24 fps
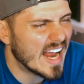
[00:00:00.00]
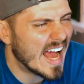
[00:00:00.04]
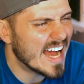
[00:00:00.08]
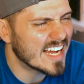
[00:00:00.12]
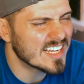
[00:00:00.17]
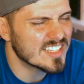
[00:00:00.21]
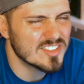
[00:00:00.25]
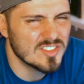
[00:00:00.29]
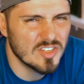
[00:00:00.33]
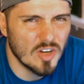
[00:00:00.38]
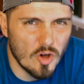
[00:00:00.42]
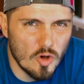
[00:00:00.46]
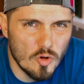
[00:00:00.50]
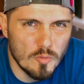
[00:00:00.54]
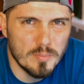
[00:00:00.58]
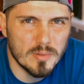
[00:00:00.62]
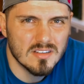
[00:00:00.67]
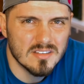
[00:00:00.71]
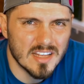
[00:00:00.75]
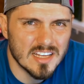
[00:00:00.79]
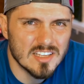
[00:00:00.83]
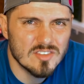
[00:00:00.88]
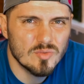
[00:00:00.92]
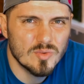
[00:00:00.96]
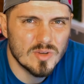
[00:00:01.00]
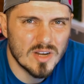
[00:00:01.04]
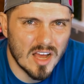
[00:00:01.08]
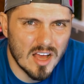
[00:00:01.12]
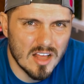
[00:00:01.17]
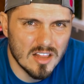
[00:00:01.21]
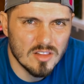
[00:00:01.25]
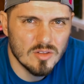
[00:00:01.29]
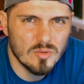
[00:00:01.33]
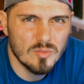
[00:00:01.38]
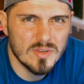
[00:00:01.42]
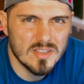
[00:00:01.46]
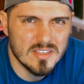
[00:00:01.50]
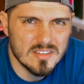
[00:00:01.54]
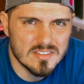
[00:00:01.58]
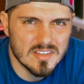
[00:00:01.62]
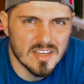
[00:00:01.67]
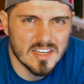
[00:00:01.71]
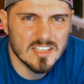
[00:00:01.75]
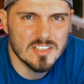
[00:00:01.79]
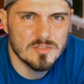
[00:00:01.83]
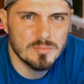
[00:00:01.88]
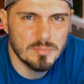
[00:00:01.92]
October. That's when Halloween takes